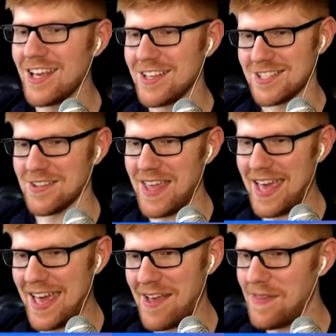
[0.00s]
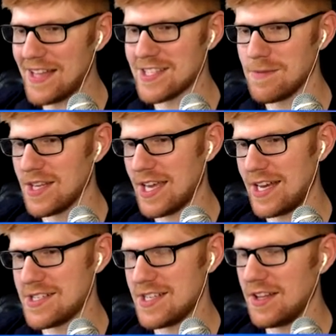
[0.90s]
So yeah, that's something
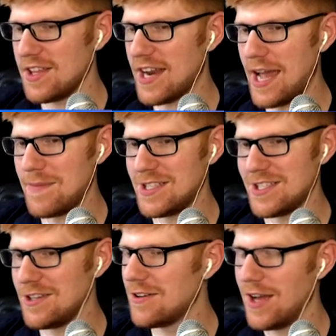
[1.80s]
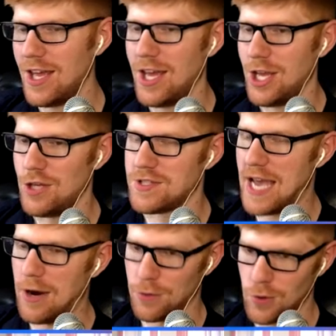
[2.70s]
kind of silly that I'm into. You
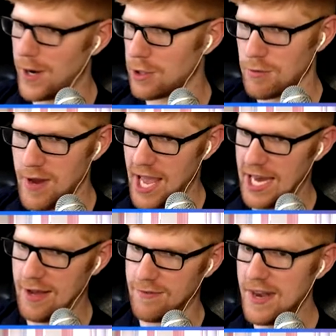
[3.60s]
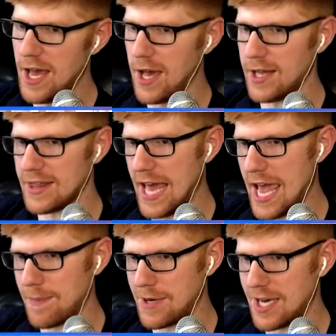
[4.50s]
sound quite creative. Not
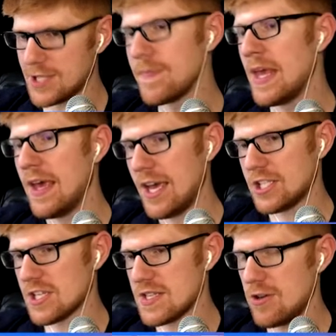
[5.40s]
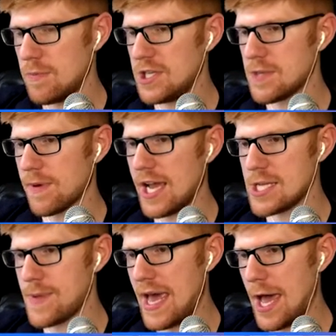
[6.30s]
that much. It's just that you'd be
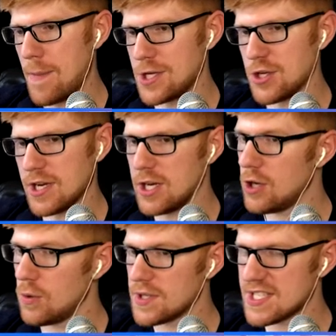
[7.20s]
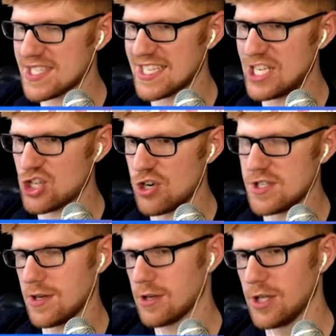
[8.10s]
surprised by how much you can do with scissors
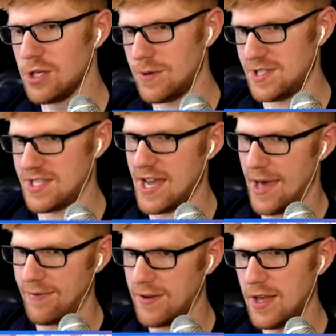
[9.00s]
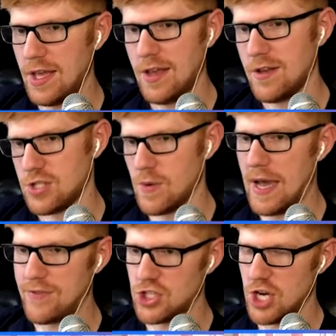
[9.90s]
and glue and stuff. So I
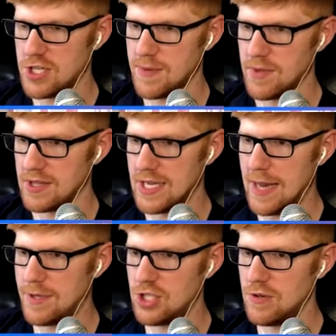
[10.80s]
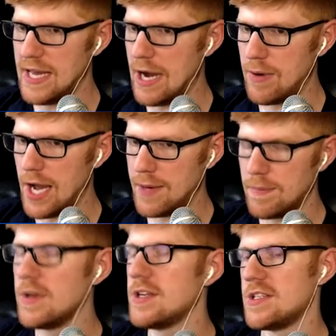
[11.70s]
have to share something that I'm into now, right?
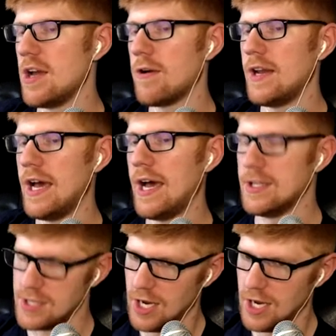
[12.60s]
Sayori nods.